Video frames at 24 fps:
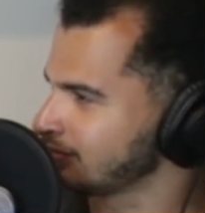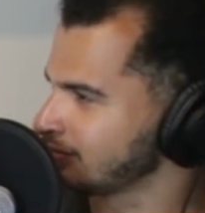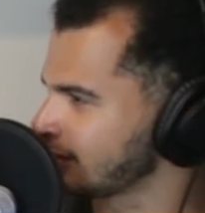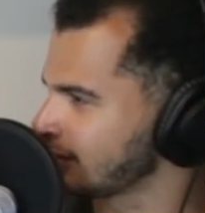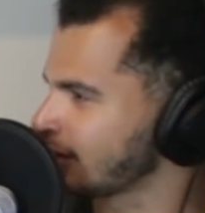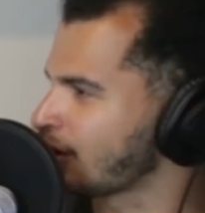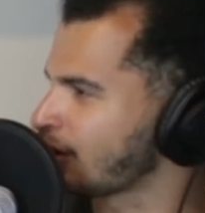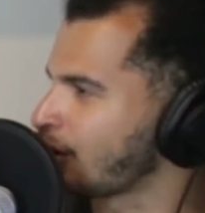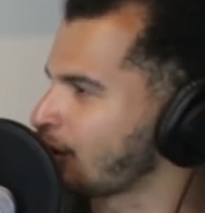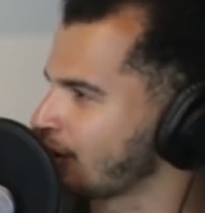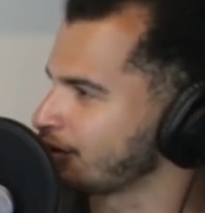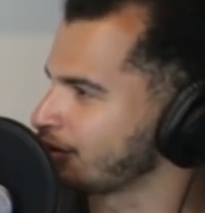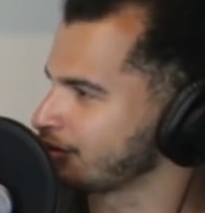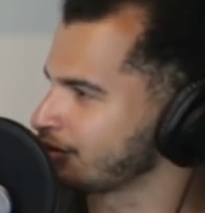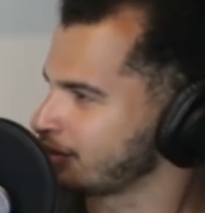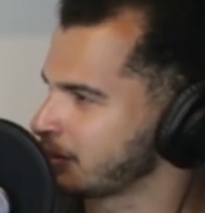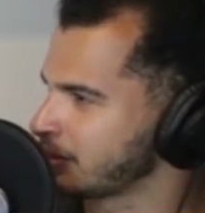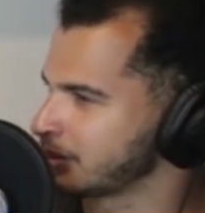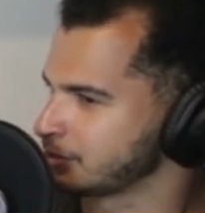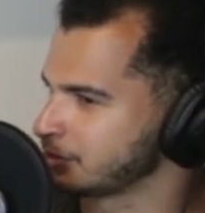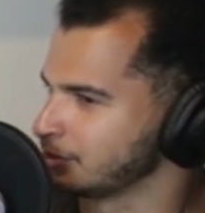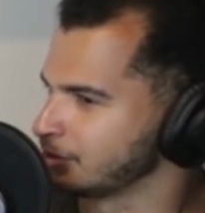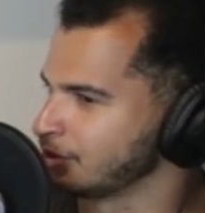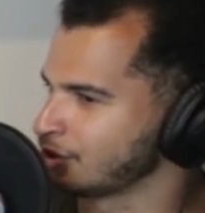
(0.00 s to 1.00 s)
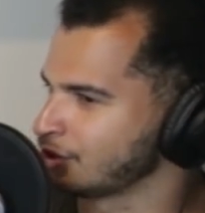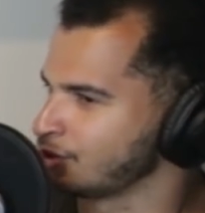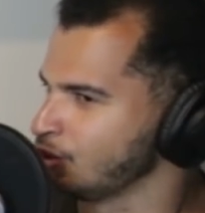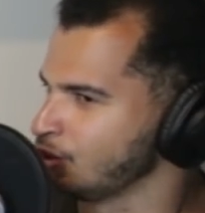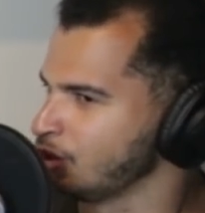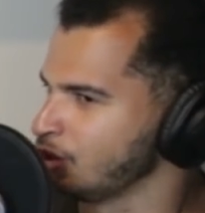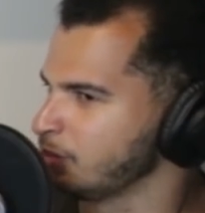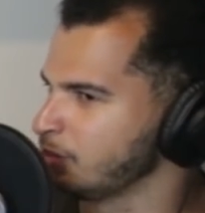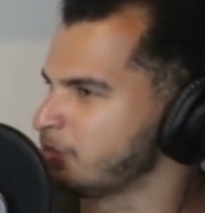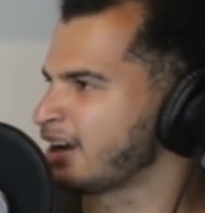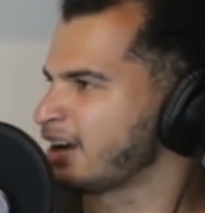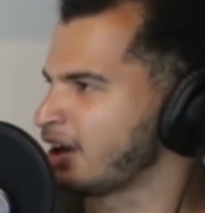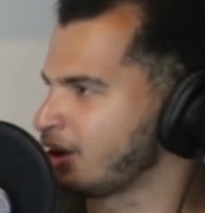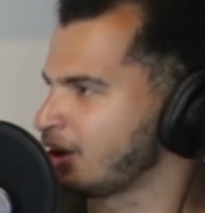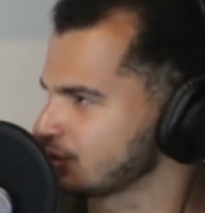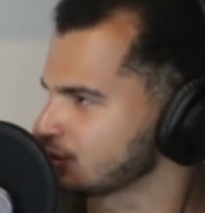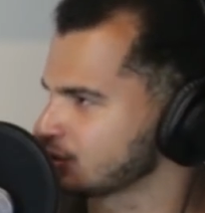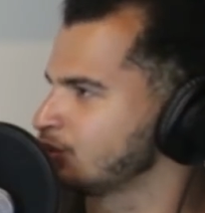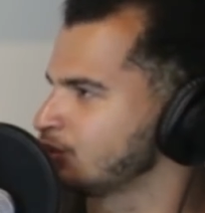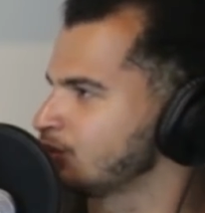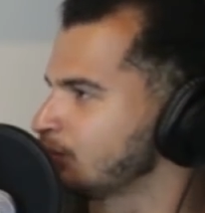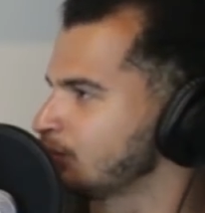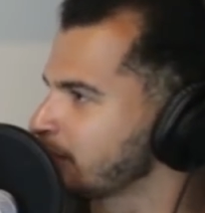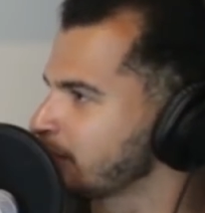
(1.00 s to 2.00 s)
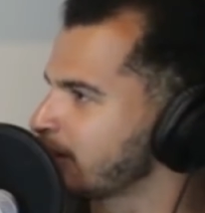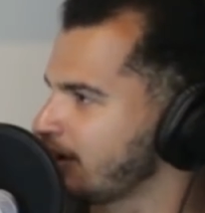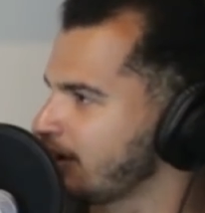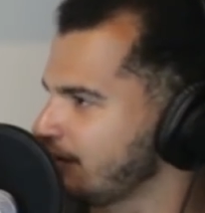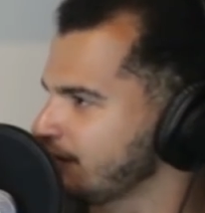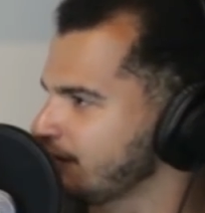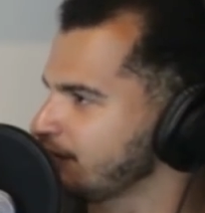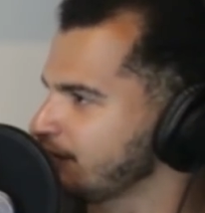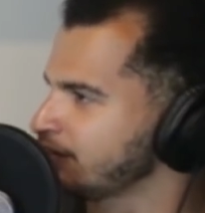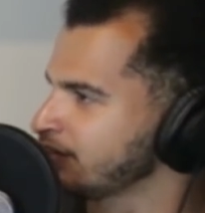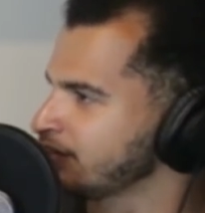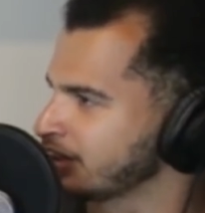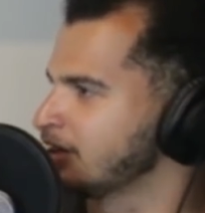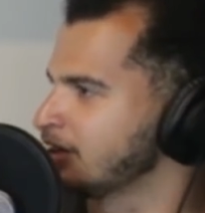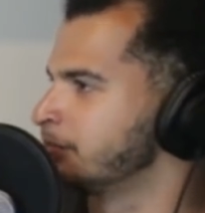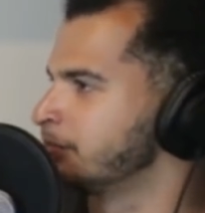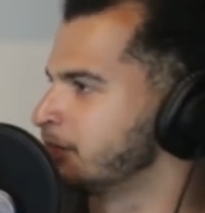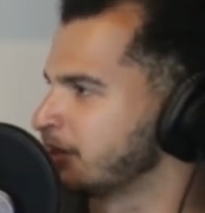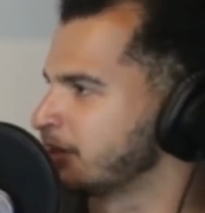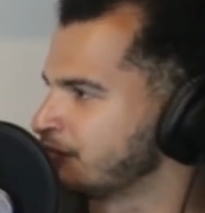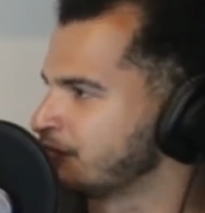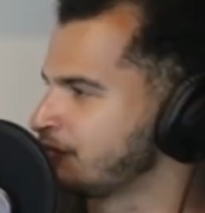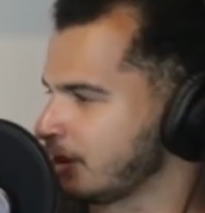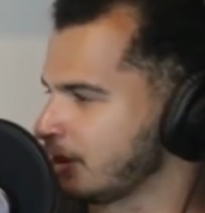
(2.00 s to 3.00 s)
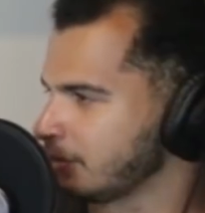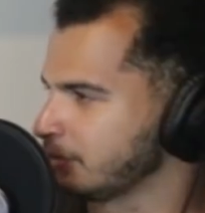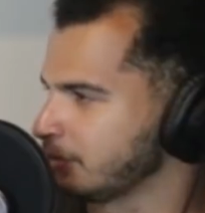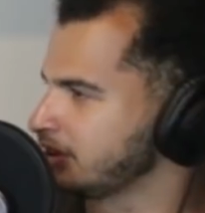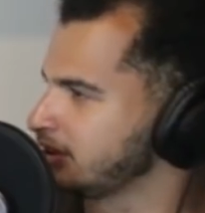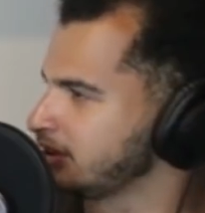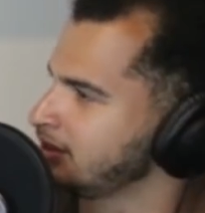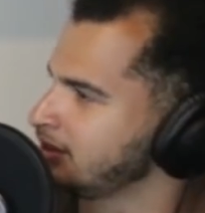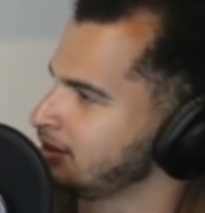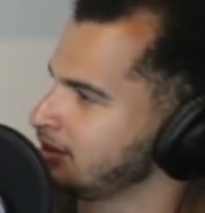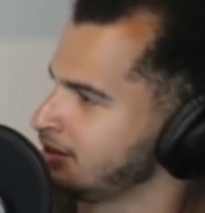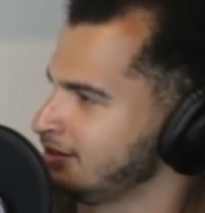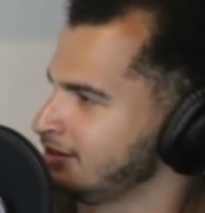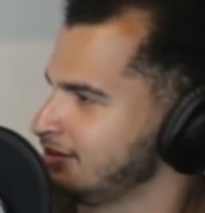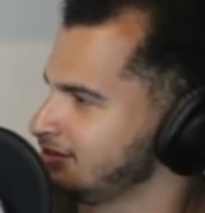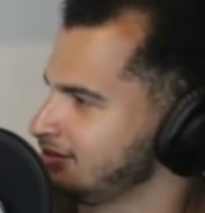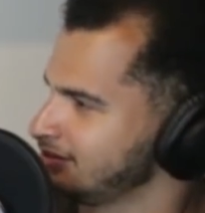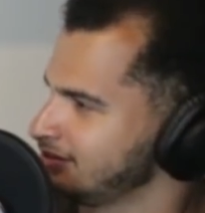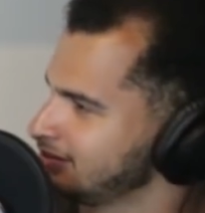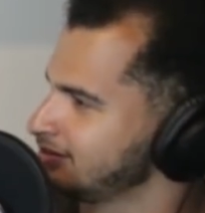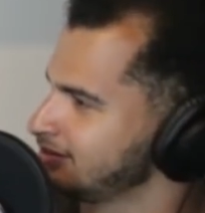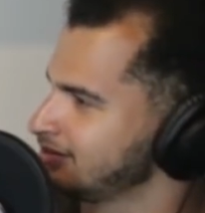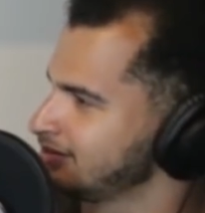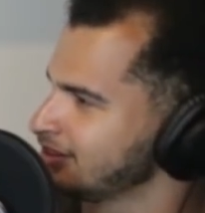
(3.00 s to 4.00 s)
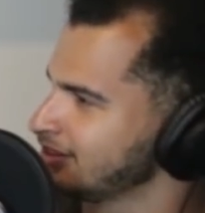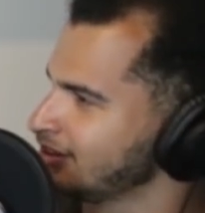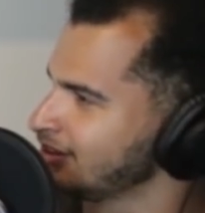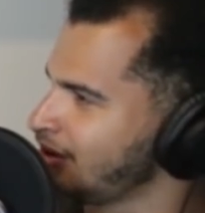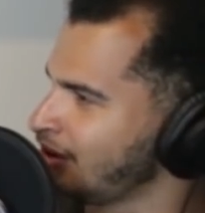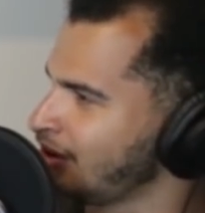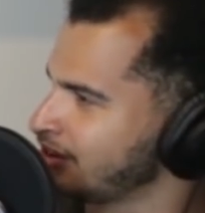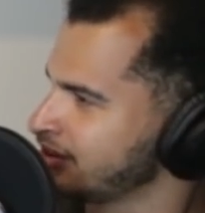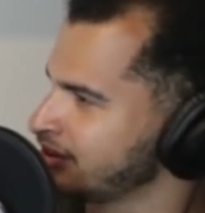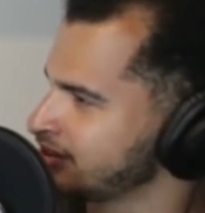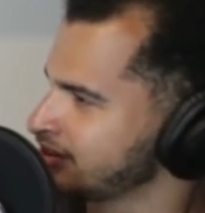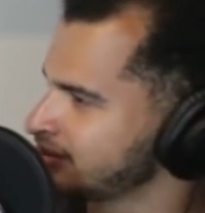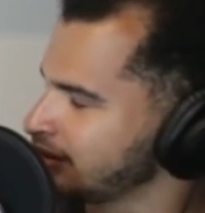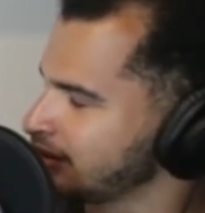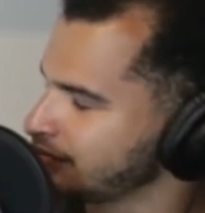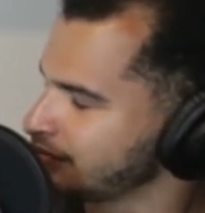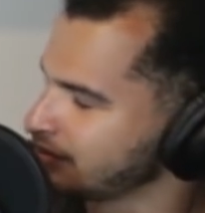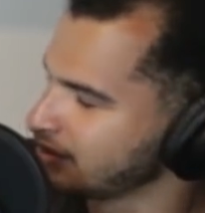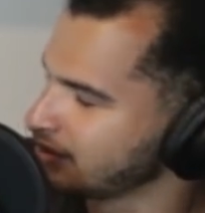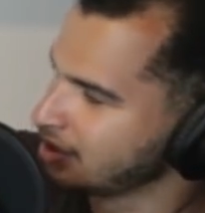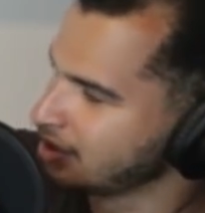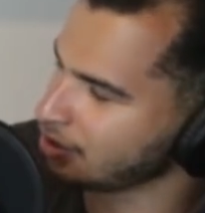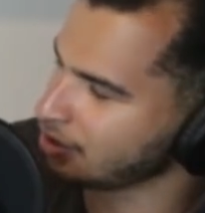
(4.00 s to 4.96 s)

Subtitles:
a car that makes me look cool, but I also have like a big family and all this stuff?